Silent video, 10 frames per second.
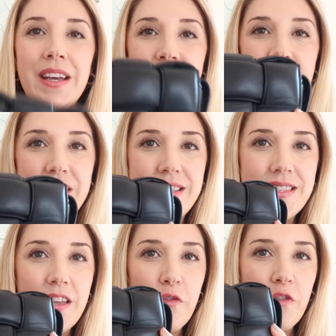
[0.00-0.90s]
So this
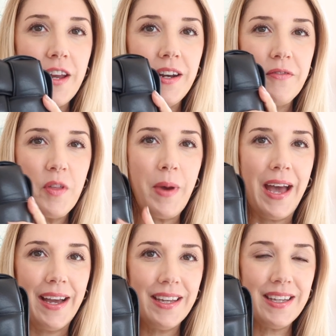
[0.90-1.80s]
is the front of the
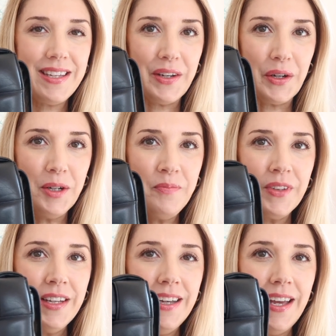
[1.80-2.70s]
bag here,
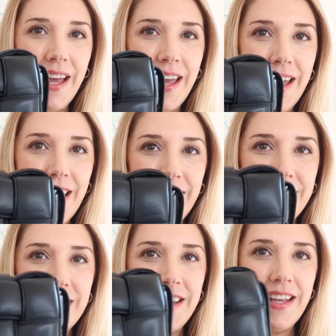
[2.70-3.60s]

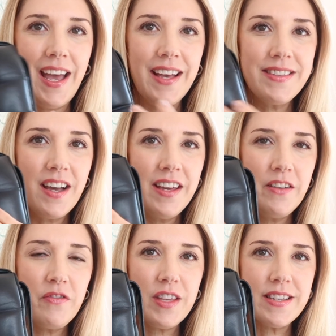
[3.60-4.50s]
and it has kind
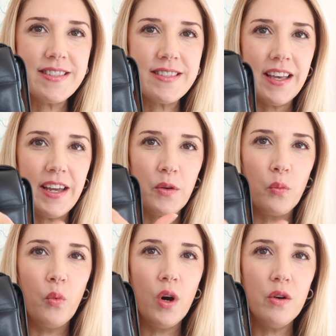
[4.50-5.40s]
of this like
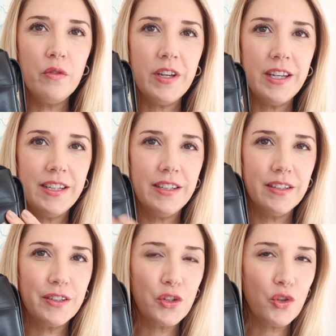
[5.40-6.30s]

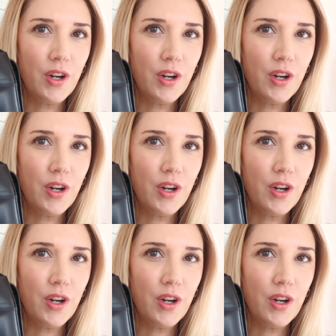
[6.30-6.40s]
woven,